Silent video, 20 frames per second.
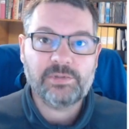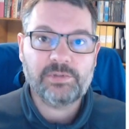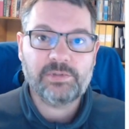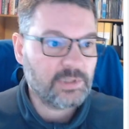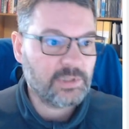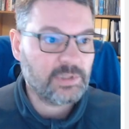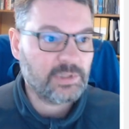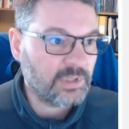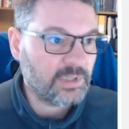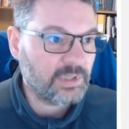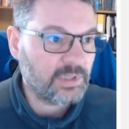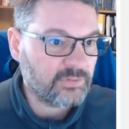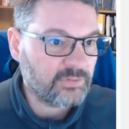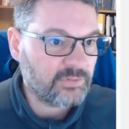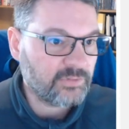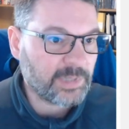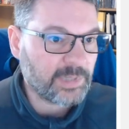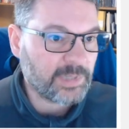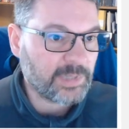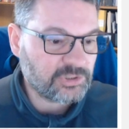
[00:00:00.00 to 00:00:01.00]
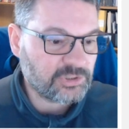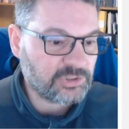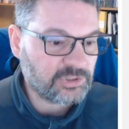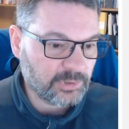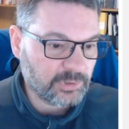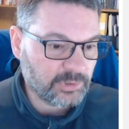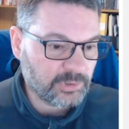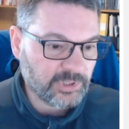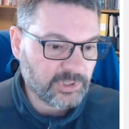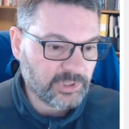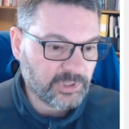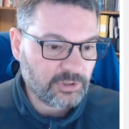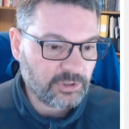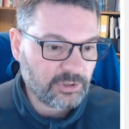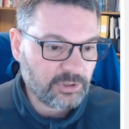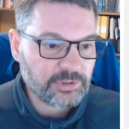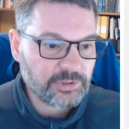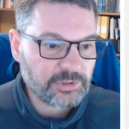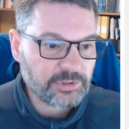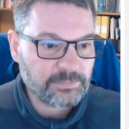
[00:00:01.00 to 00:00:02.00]
The page will reload,
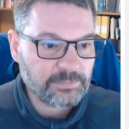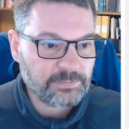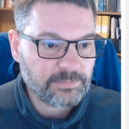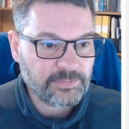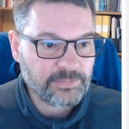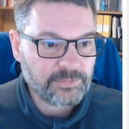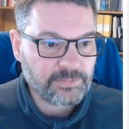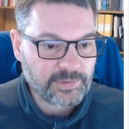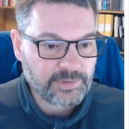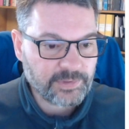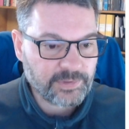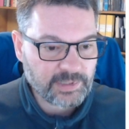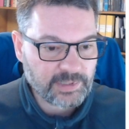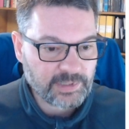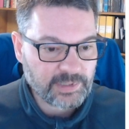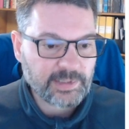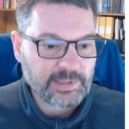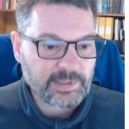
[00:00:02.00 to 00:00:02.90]
and